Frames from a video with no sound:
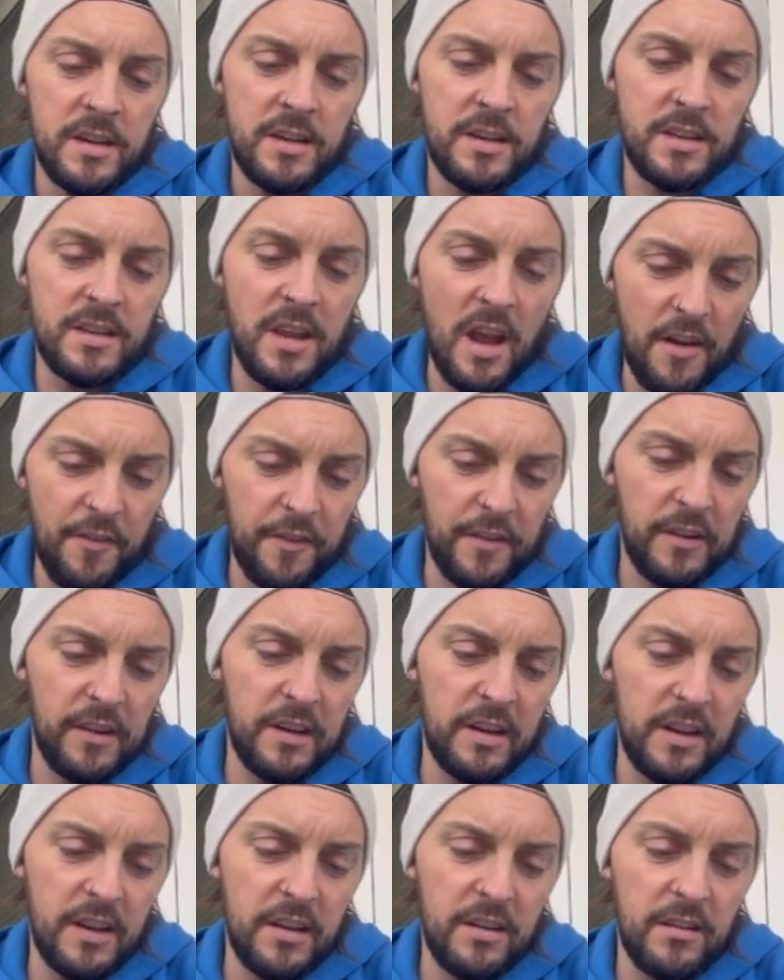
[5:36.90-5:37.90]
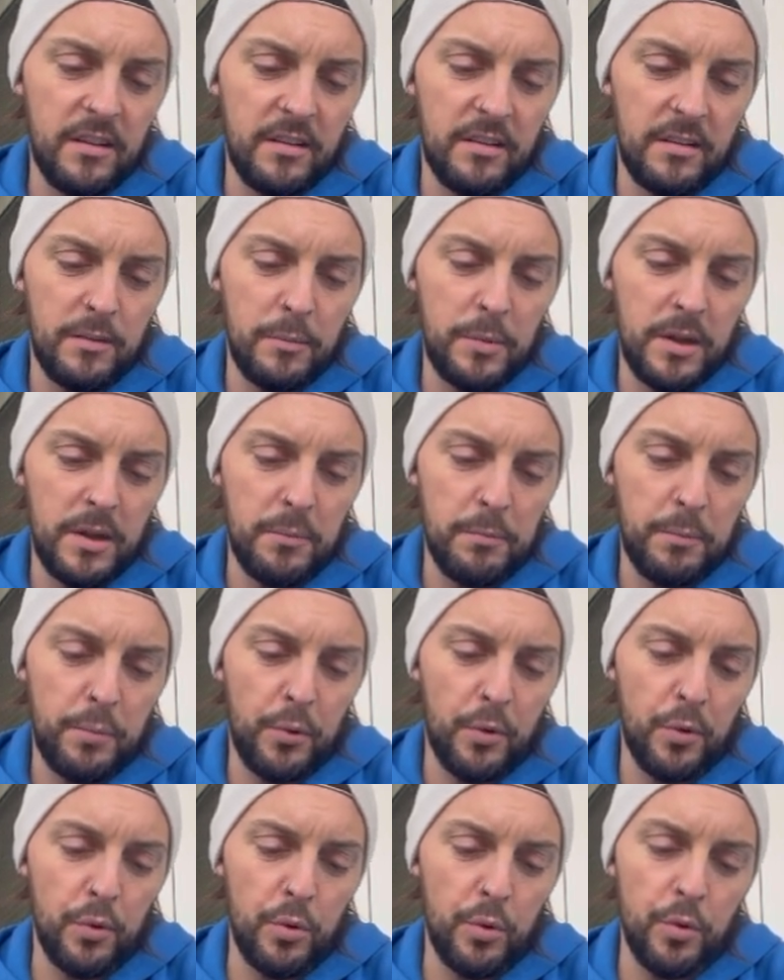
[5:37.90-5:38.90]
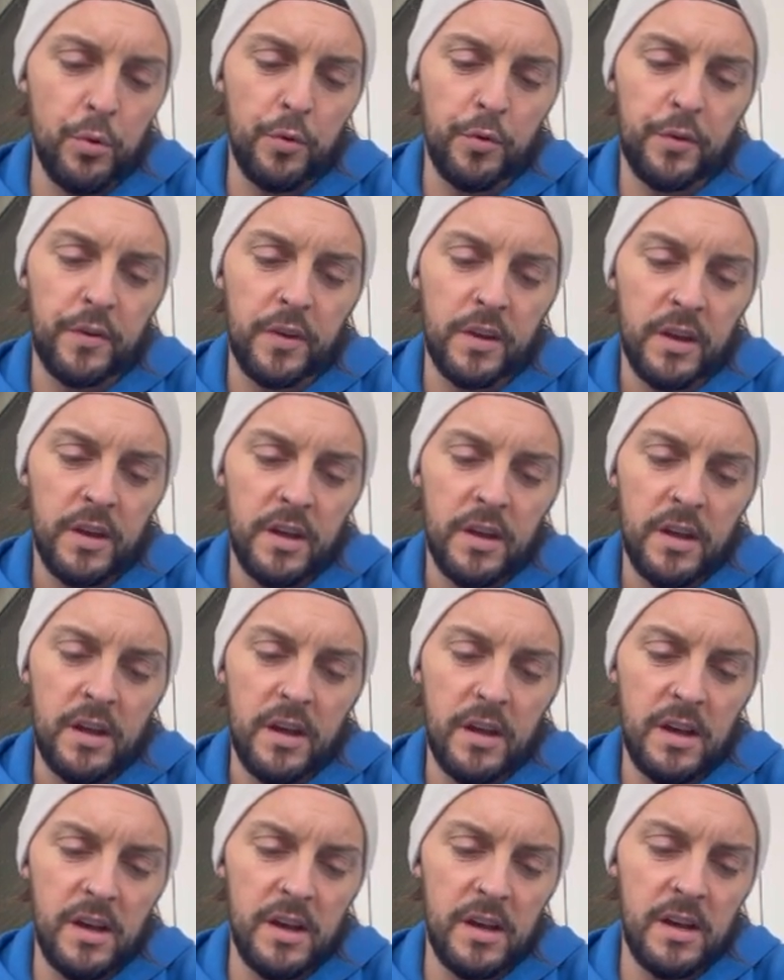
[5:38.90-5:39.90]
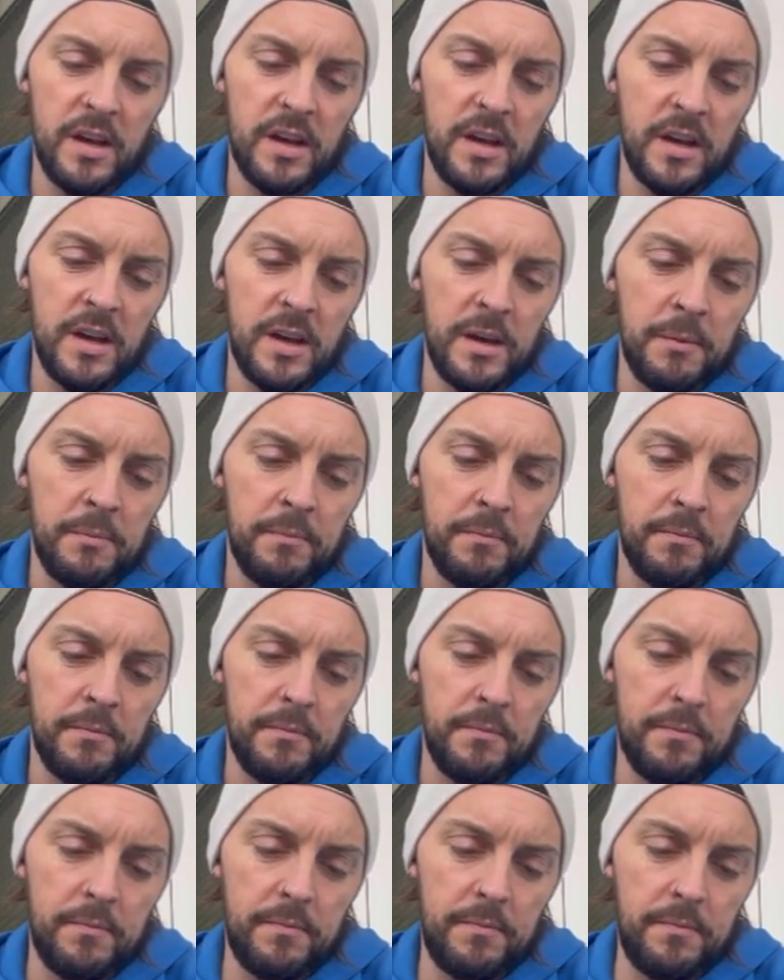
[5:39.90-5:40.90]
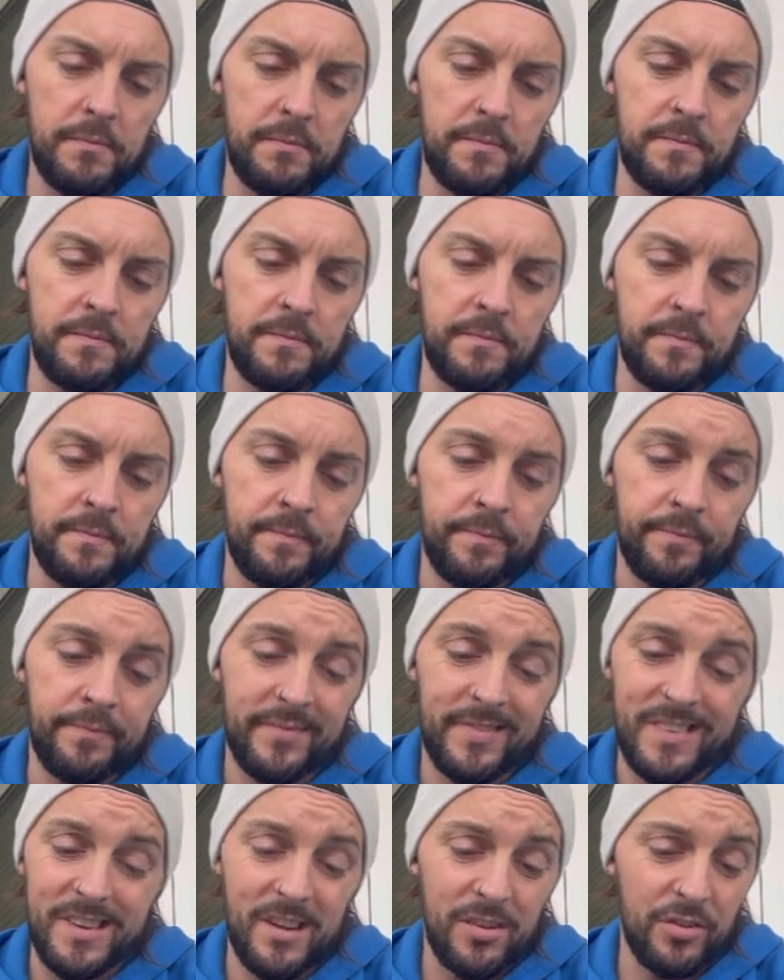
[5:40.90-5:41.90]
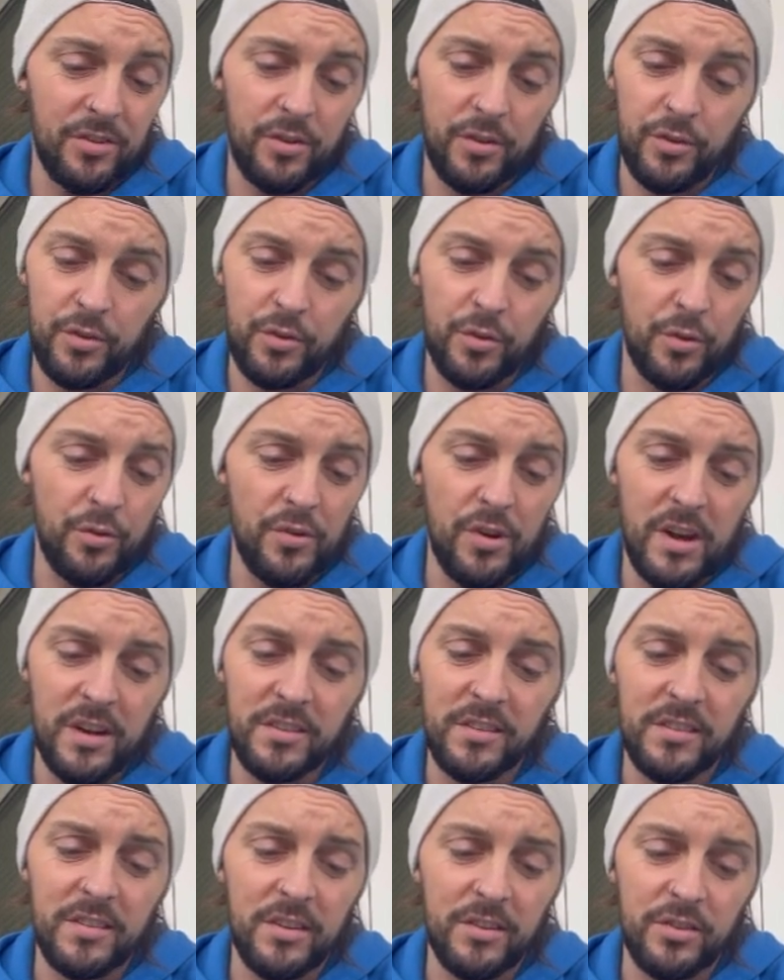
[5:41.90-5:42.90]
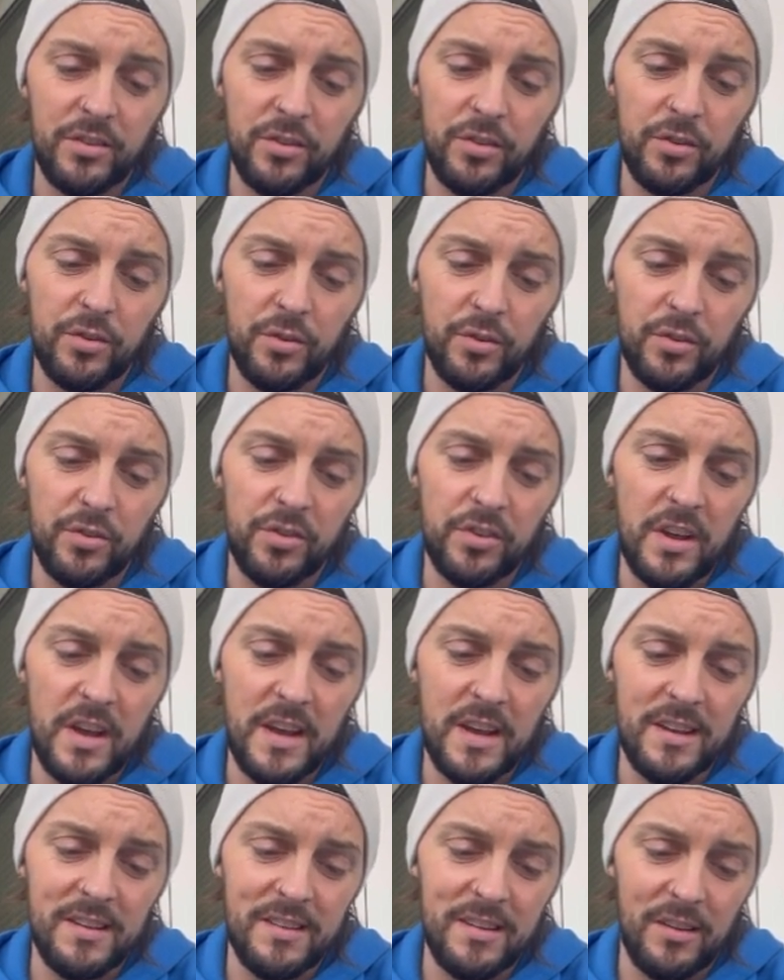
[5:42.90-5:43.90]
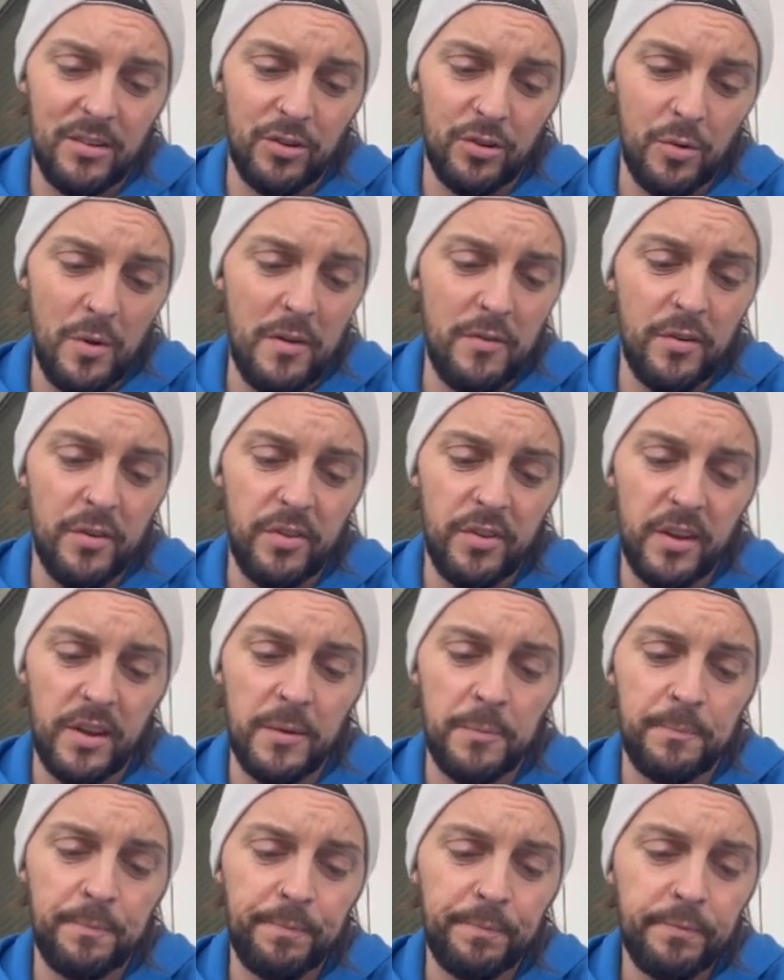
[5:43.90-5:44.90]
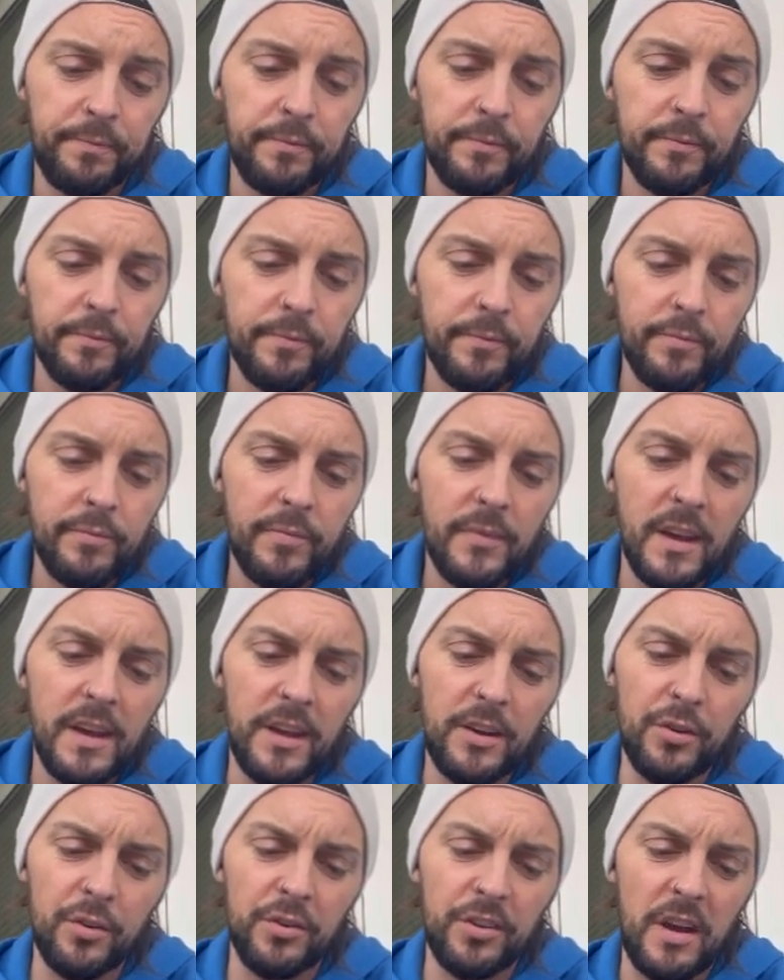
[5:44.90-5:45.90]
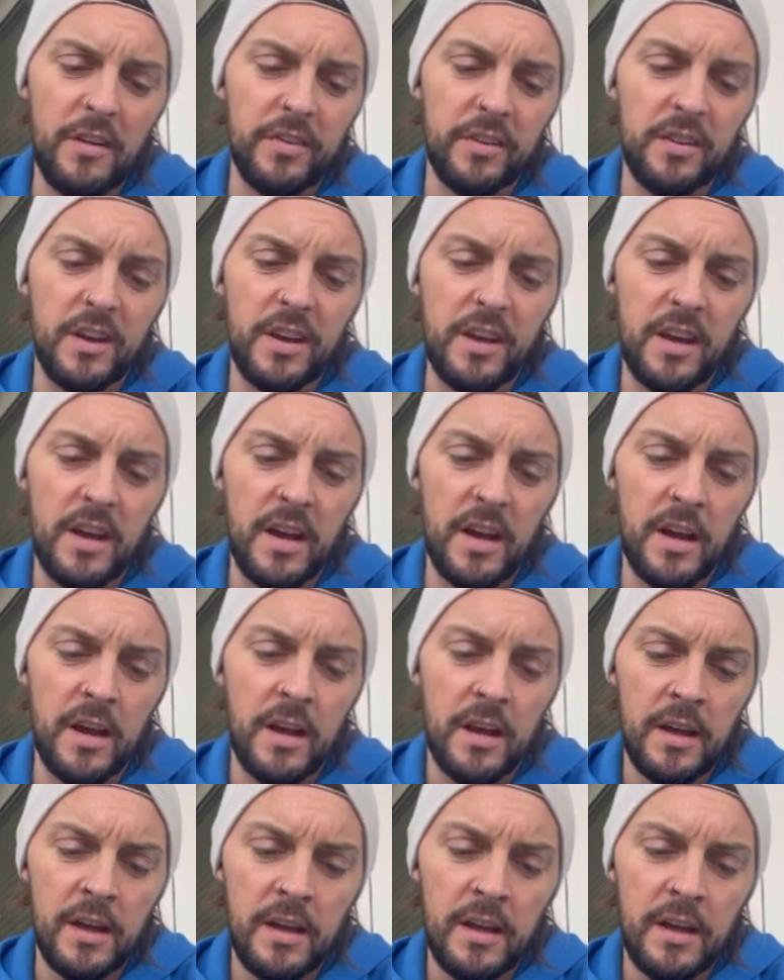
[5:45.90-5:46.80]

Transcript: definitely need to be improved. It tells you the sunrise, it tells you the sunset, it tells you everything. It does have a